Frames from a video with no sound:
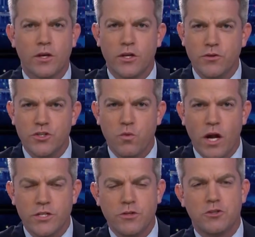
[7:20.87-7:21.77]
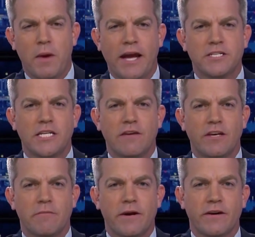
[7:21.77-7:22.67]
You just watched Newsmax
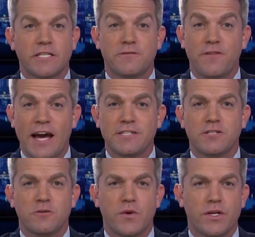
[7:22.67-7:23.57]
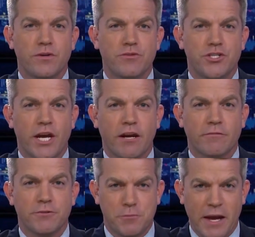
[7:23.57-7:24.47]
TV, America's fastest growing news channel.
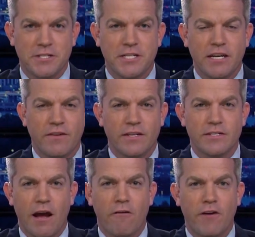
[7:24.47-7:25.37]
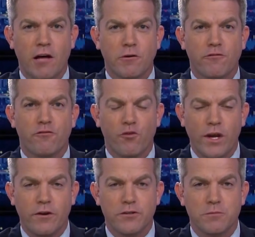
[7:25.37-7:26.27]
Newsmax TV is now available for free
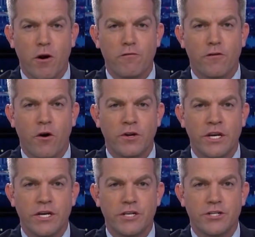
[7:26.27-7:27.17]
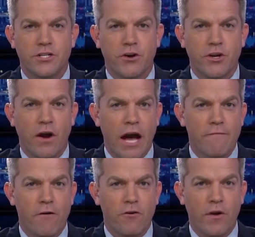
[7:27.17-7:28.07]
on your smartphone. Just go to your
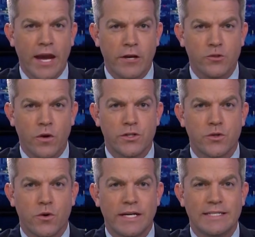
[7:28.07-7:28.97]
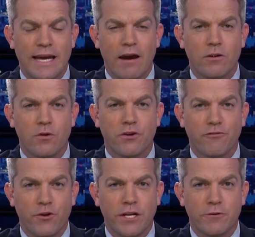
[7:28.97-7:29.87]
iPhone or Android store and download the
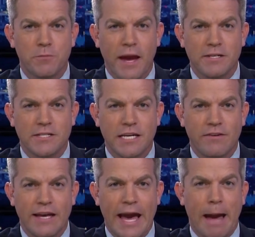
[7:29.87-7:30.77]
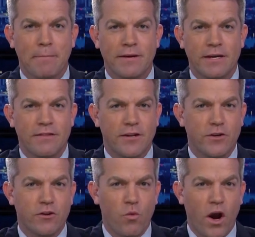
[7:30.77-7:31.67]
free Newsmax TV app. Then you
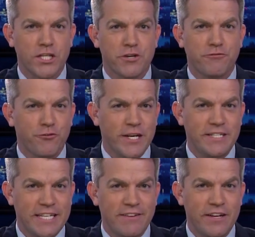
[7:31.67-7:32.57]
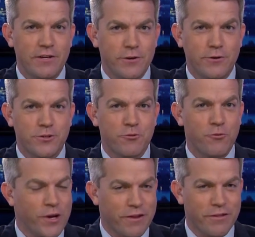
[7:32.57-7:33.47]
can watch free TV news
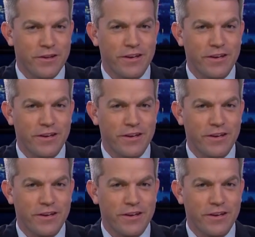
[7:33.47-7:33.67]
with